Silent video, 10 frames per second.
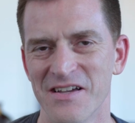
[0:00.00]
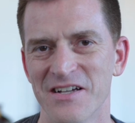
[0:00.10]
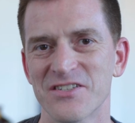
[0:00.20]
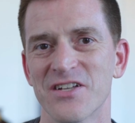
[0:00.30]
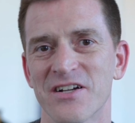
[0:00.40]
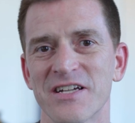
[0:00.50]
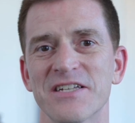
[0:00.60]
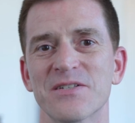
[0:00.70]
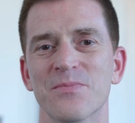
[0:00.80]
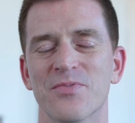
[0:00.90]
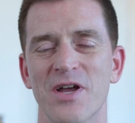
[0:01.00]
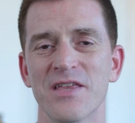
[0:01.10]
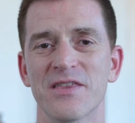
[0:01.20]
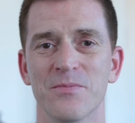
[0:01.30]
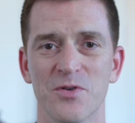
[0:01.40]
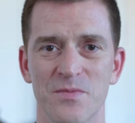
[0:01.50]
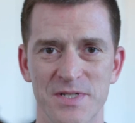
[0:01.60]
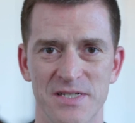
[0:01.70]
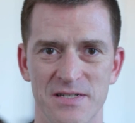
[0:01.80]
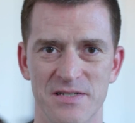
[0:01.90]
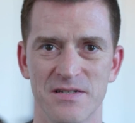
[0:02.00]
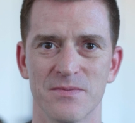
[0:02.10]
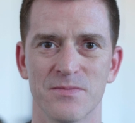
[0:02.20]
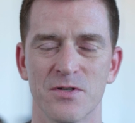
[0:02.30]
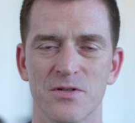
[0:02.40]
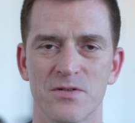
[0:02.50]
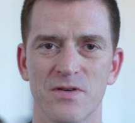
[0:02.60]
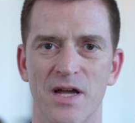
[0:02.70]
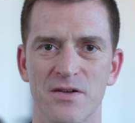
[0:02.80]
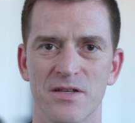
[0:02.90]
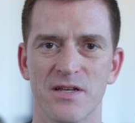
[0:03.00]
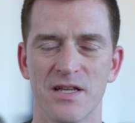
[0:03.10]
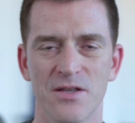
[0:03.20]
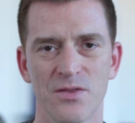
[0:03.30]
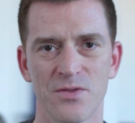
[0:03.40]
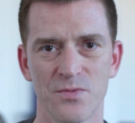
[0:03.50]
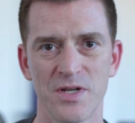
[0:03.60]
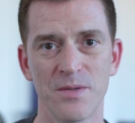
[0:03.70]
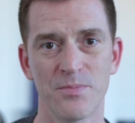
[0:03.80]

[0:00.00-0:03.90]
Ashtanga is a breath and movement system grounded in three